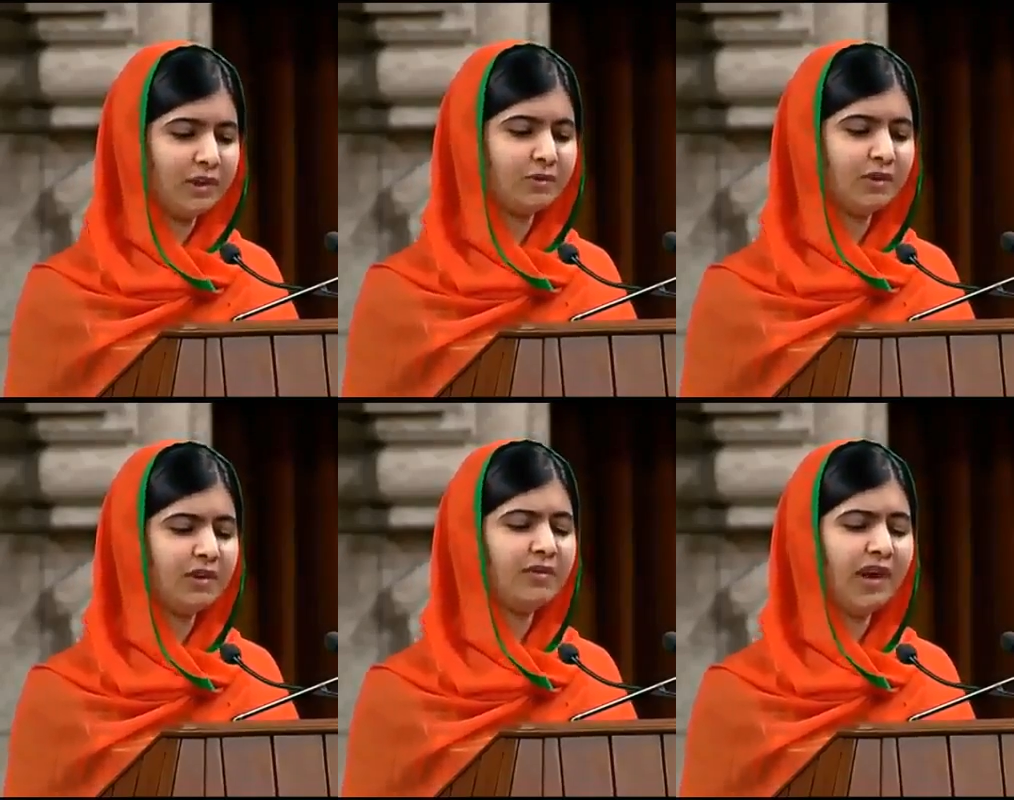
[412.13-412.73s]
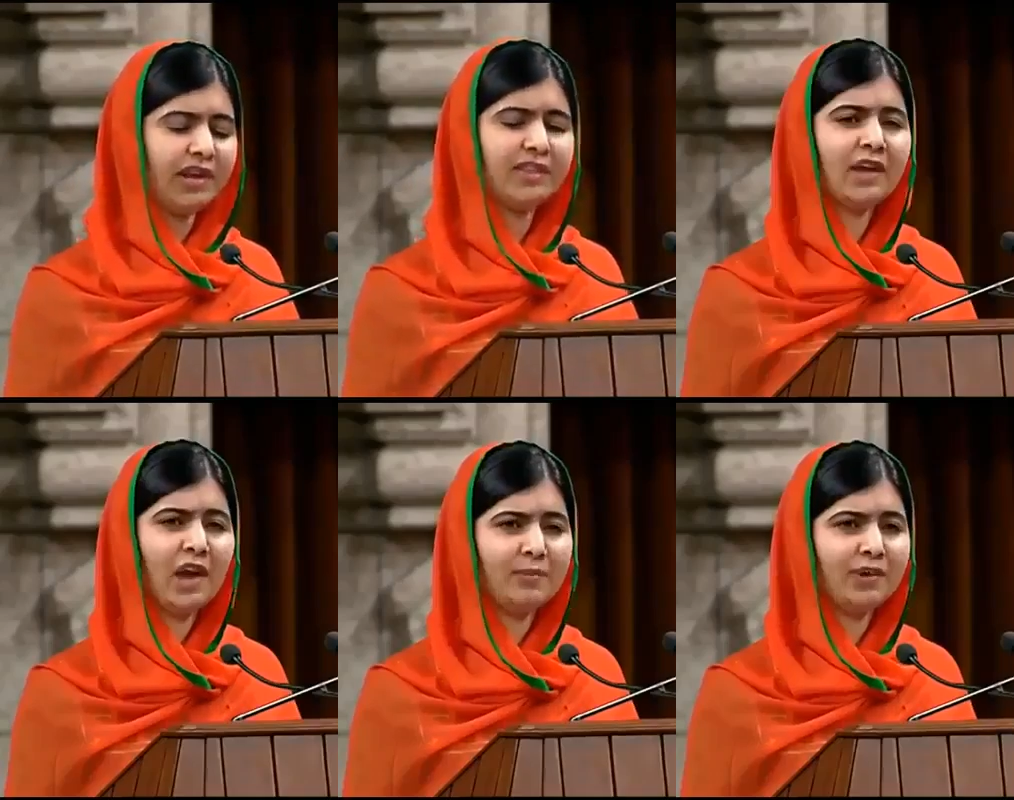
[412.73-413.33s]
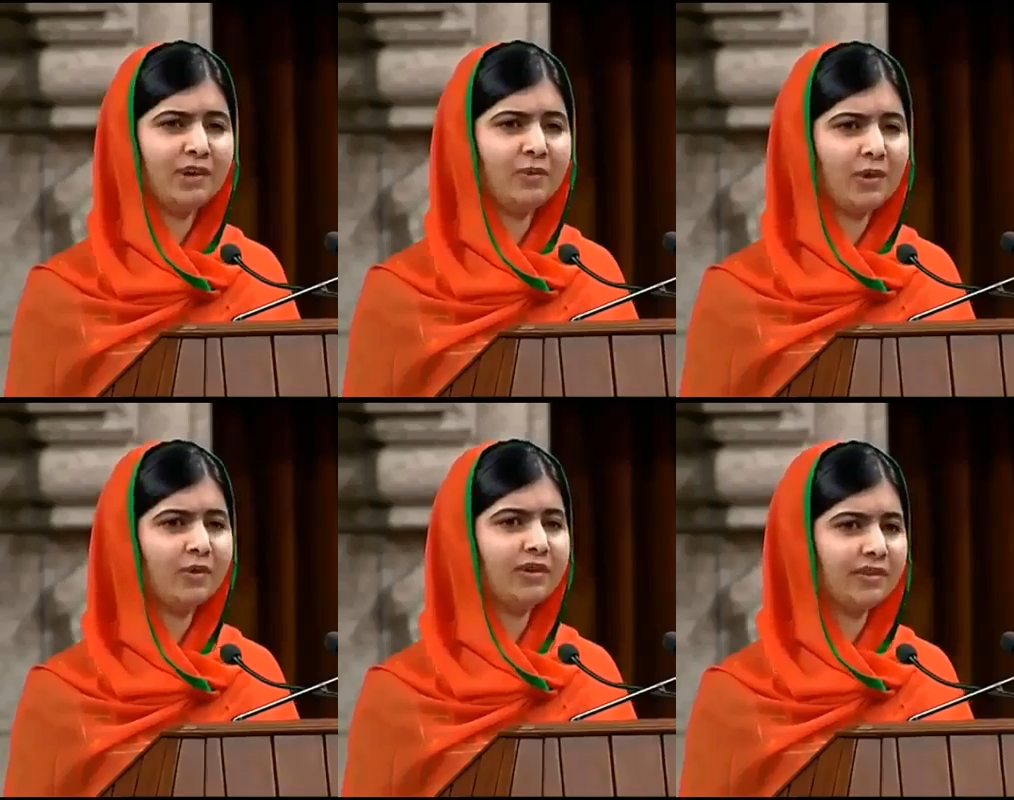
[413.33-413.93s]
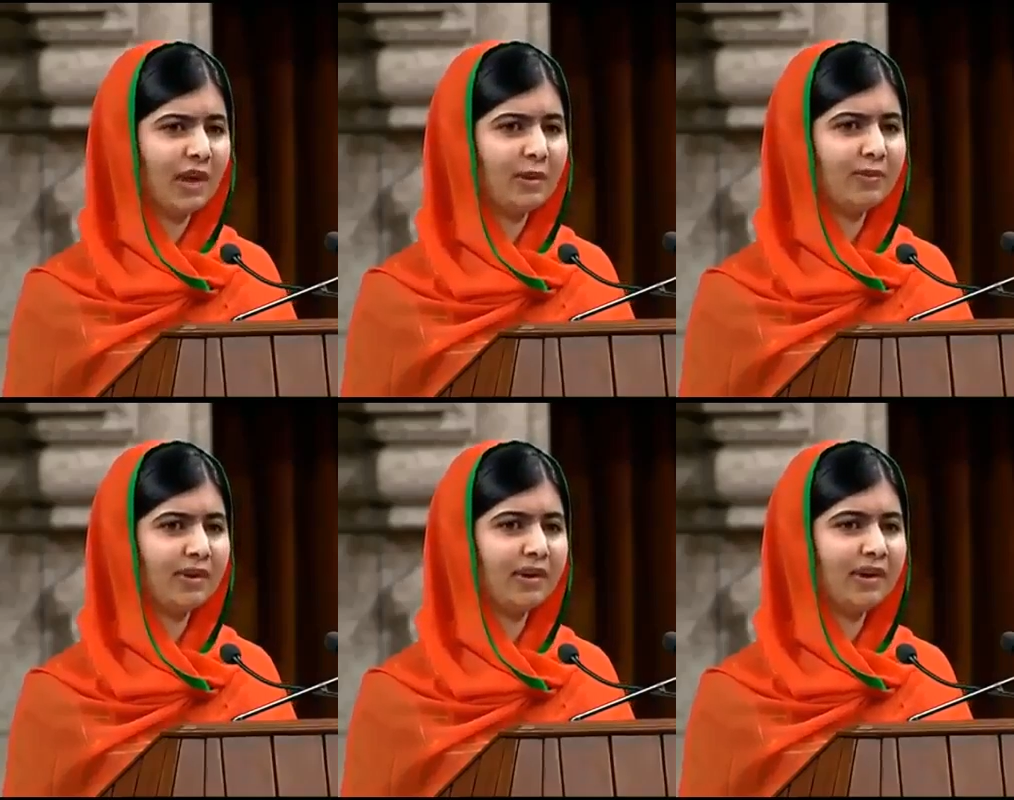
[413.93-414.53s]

so that if anything happened, we could escape.